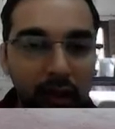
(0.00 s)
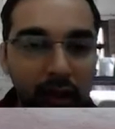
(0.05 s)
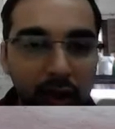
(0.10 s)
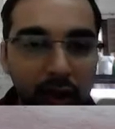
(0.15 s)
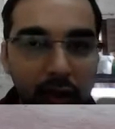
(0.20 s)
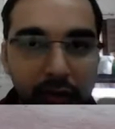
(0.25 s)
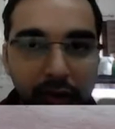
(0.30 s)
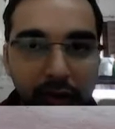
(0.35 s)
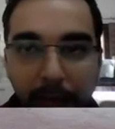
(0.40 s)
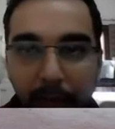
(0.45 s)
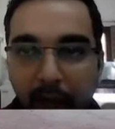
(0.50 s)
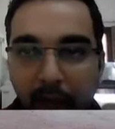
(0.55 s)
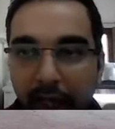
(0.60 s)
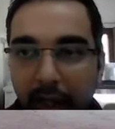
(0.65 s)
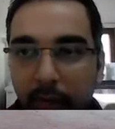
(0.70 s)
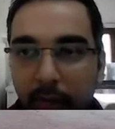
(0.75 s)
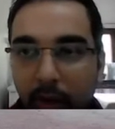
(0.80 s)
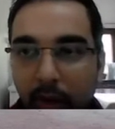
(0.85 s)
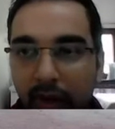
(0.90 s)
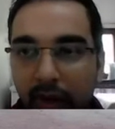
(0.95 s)
Now the
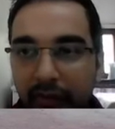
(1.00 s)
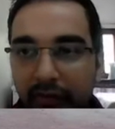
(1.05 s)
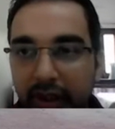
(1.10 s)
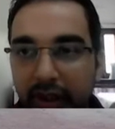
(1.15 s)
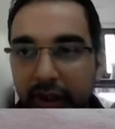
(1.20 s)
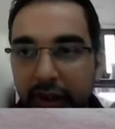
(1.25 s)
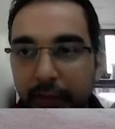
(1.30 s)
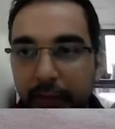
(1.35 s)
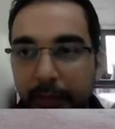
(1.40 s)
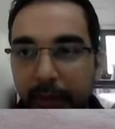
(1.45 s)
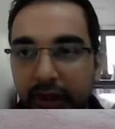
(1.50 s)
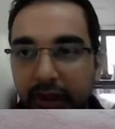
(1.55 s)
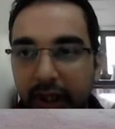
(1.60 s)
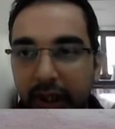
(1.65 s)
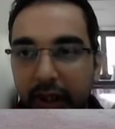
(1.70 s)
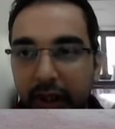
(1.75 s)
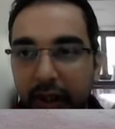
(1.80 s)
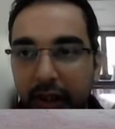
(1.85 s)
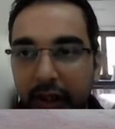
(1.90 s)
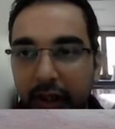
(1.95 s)
pi bond, which is
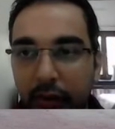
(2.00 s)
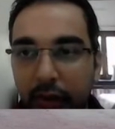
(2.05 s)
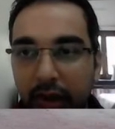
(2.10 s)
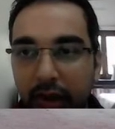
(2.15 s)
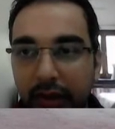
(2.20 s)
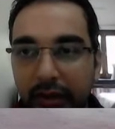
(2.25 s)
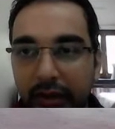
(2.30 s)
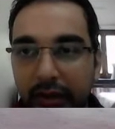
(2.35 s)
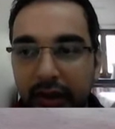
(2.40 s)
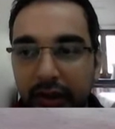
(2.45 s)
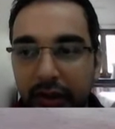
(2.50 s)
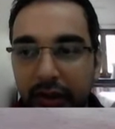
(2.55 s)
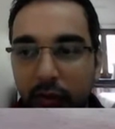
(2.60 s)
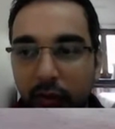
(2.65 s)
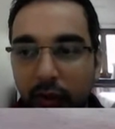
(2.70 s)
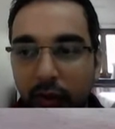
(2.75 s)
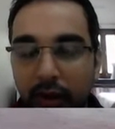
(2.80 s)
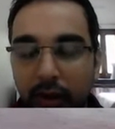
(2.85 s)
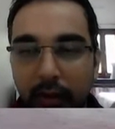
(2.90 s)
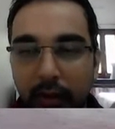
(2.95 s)
present here, you can see this
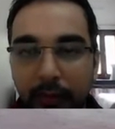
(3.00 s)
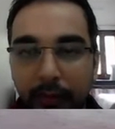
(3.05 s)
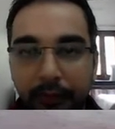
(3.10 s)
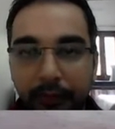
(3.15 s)
one.